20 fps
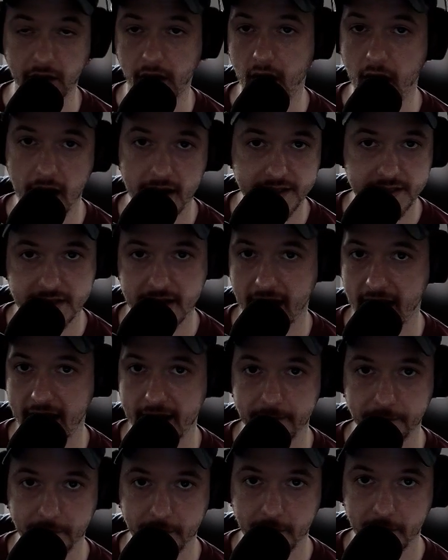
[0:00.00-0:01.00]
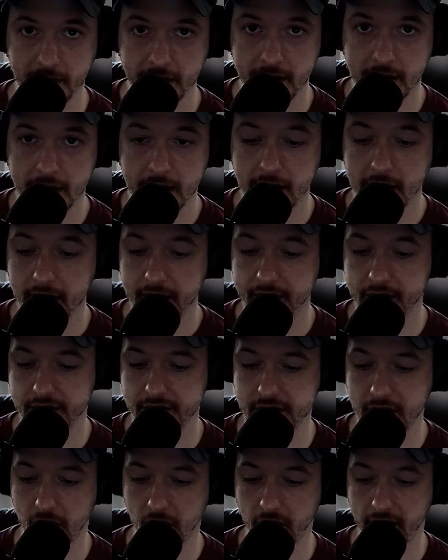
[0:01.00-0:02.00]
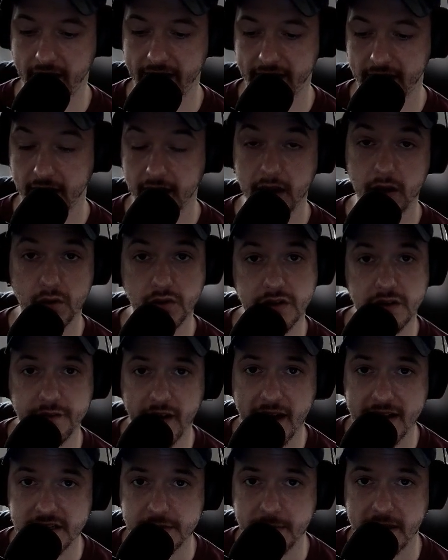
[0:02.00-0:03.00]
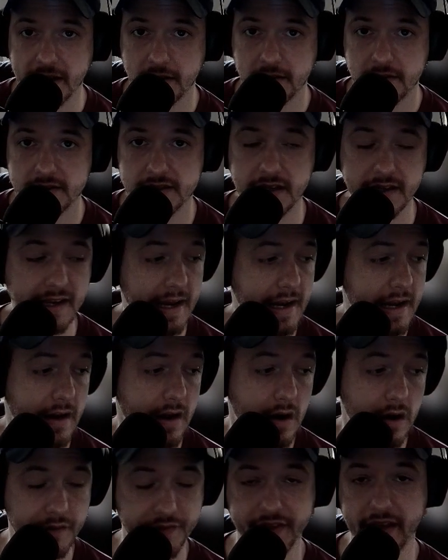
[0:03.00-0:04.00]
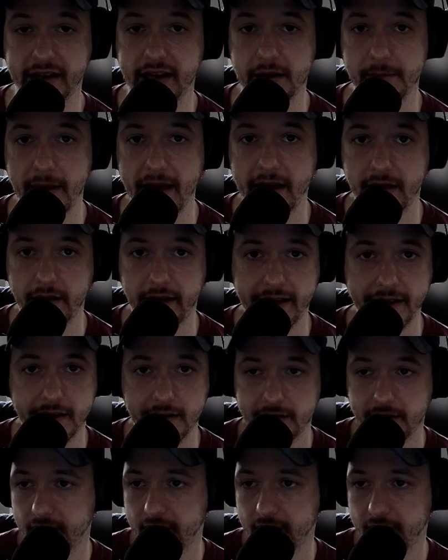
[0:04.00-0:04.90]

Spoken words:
lost time. There's no like huge investment to get an alt that can make like